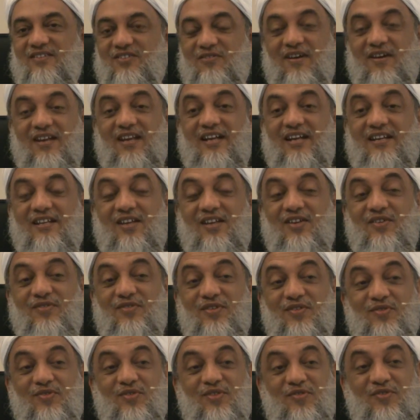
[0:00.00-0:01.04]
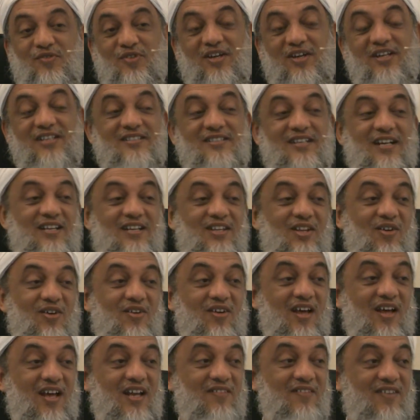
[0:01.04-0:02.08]
I tell you, if you, if you understand the
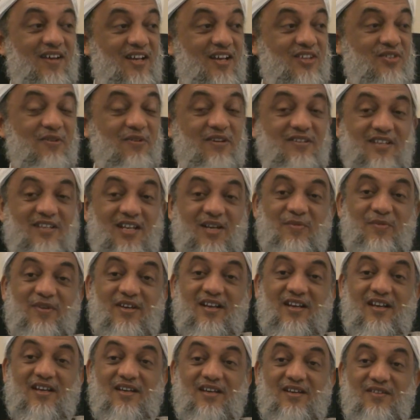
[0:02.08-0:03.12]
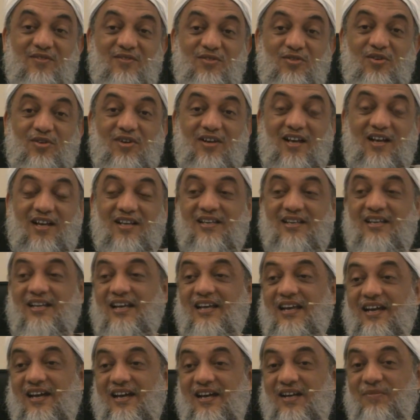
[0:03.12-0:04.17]
Quran, if Allah subhanahu wa ta'ala, may Allah give you and, I,
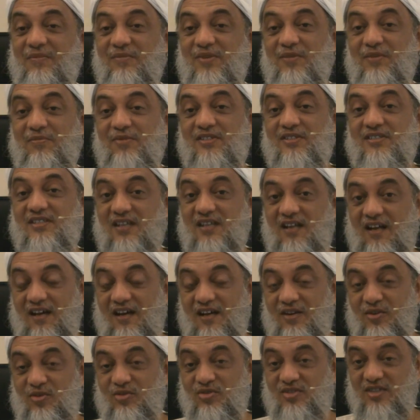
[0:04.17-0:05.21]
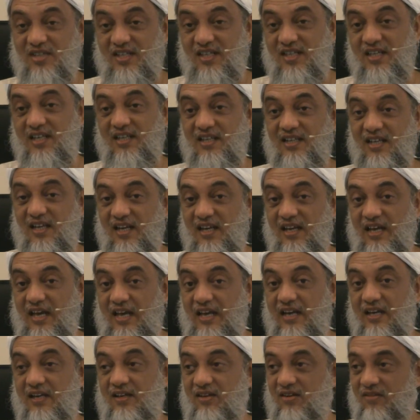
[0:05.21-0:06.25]
and me basira to see the
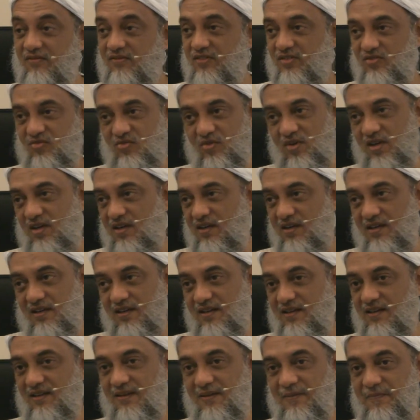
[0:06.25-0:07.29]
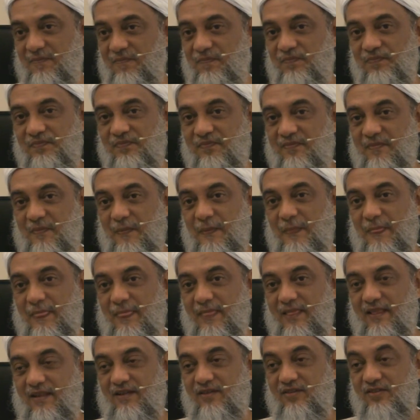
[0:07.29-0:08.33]
reality of this world.
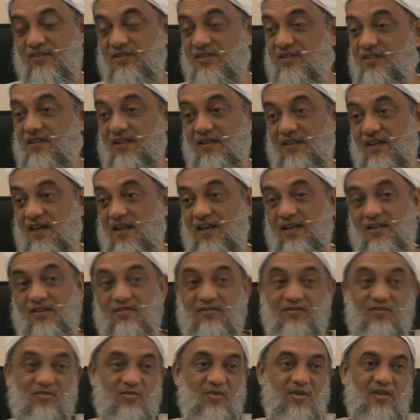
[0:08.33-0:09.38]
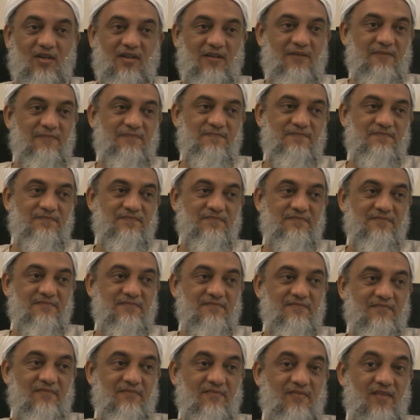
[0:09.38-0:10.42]
To see the reality of this world.
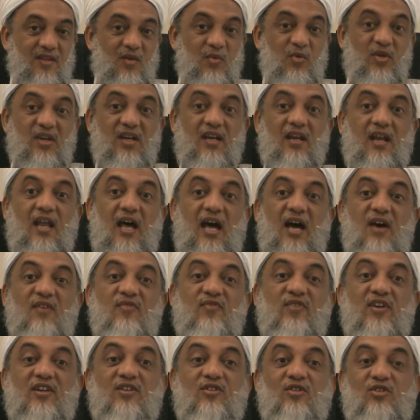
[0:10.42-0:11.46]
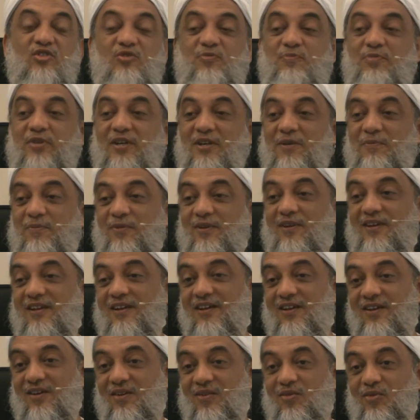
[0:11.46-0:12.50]
And we laugh at those people
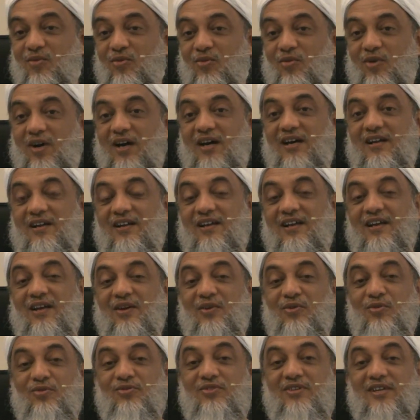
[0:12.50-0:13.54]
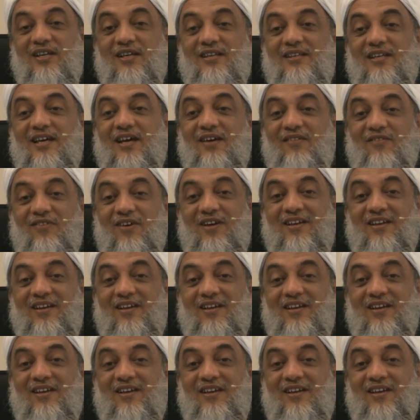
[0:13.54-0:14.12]
who are, who think they have,